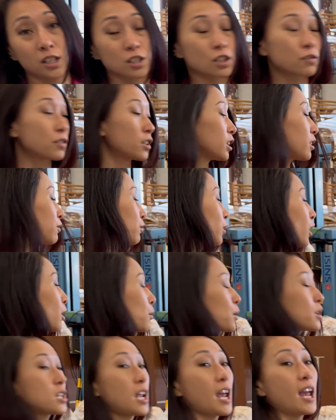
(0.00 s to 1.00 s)
So if you're looking for
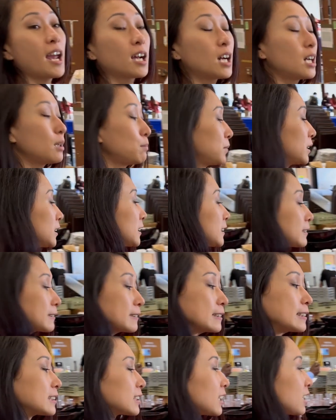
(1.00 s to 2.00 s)
artwork to hang up,
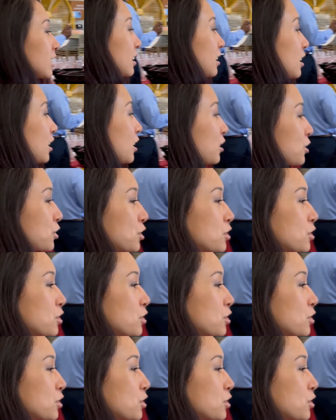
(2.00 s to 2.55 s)
there's your